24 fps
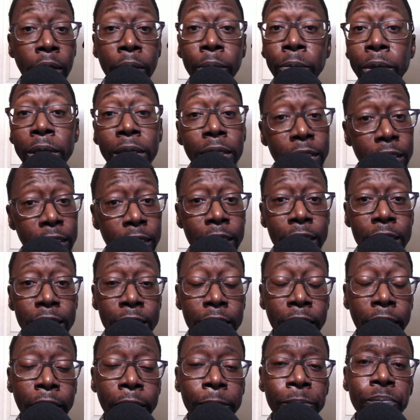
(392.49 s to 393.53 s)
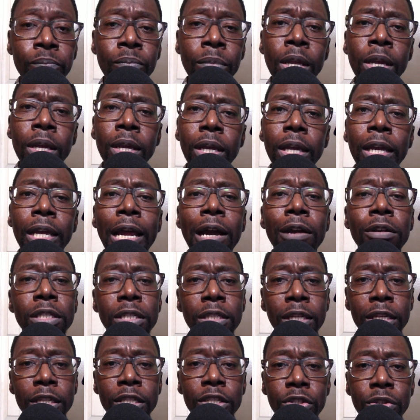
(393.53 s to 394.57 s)
And we discussed that in our
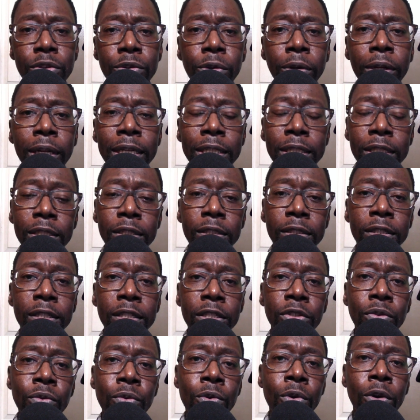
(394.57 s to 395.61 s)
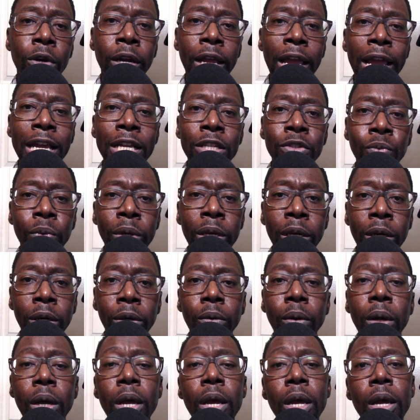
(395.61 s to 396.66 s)
Sunday school lessons this quarter as
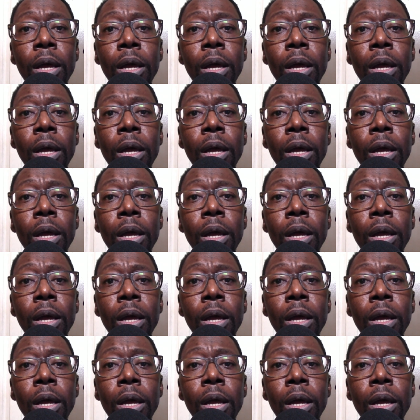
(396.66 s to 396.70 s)
well.